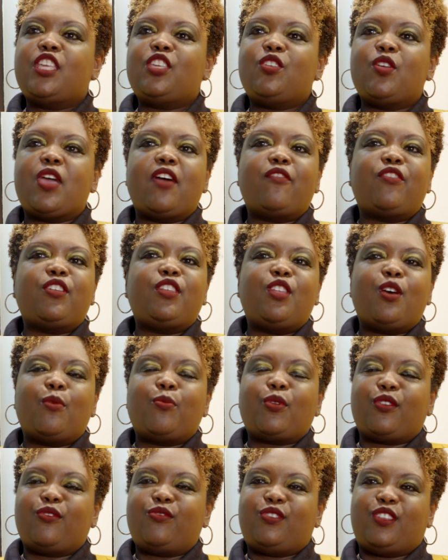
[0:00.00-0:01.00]
You have a
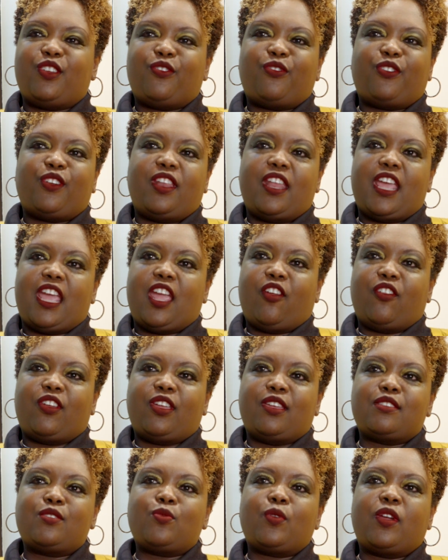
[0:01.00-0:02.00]
number of different
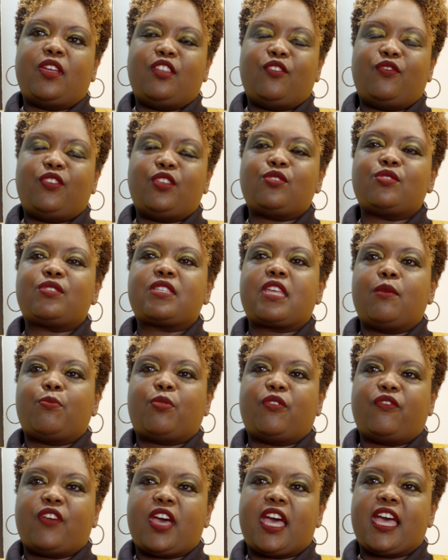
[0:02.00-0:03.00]
areas where individuals can
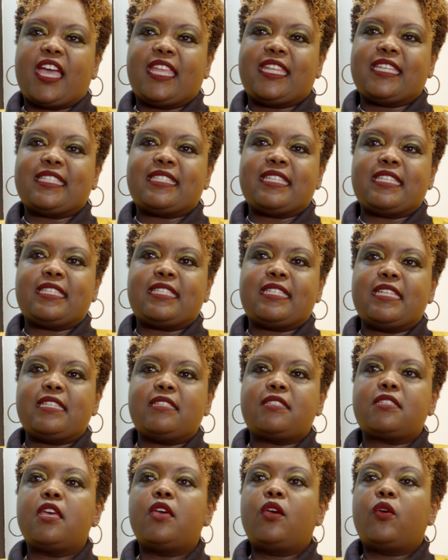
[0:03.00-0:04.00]
provide
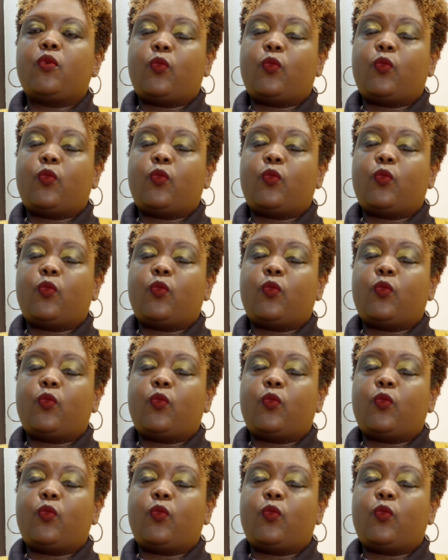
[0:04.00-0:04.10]
assistance.